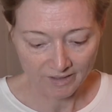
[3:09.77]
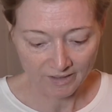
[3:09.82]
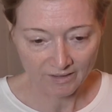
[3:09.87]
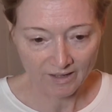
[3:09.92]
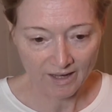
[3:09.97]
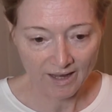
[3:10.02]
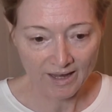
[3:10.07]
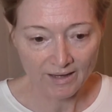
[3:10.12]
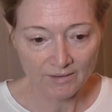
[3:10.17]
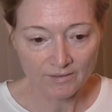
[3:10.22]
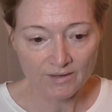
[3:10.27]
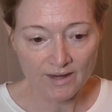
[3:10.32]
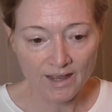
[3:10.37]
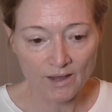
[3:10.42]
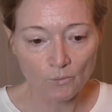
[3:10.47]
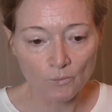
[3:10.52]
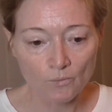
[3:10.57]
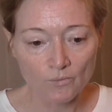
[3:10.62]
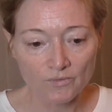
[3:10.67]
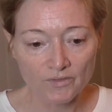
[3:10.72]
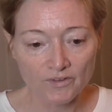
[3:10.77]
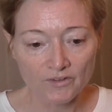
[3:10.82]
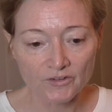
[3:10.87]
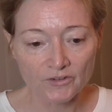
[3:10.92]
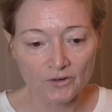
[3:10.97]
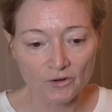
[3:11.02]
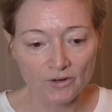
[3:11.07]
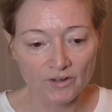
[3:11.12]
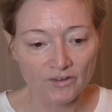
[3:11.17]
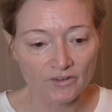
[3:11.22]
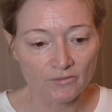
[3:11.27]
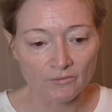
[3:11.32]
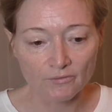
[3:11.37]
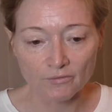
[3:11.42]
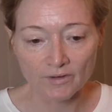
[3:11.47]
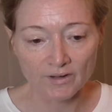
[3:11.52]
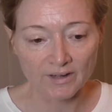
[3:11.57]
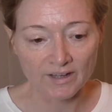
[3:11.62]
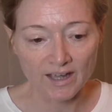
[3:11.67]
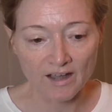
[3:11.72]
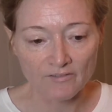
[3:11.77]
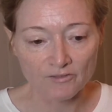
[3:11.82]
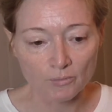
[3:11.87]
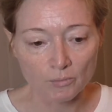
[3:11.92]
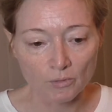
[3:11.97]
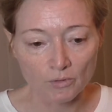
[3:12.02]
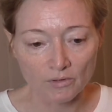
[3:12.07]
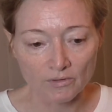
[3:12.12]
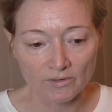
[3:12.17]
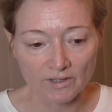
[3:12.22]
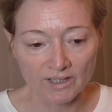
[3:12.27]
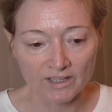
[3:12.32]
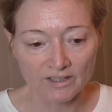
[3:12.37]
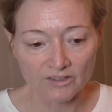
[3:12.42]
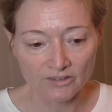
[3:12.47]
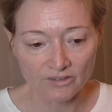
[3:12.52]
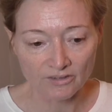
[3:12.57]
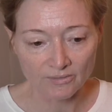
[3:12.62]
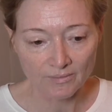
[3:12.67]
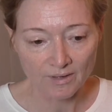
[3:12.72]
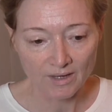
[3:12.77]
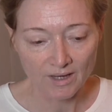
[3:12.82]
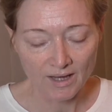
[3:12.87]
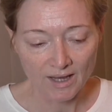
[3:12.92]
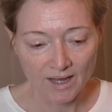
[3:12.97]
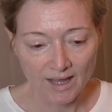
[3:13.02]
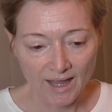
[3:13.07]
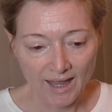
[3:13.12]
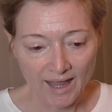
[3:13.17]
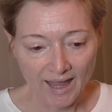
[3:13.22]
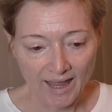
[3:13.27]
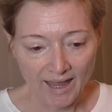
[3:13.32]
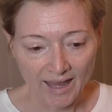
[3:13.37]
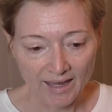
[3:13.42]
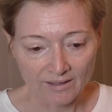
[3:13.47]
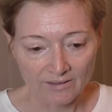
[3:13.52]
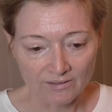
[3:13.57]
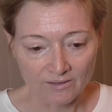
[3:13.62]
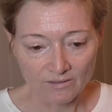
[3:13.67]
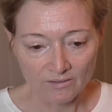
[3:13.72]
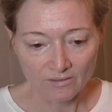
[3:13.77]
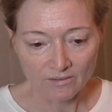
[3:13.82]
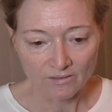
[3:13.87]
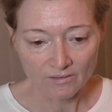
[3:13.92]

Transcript: Okay, now this dog isn't feeling comfortable on leash, and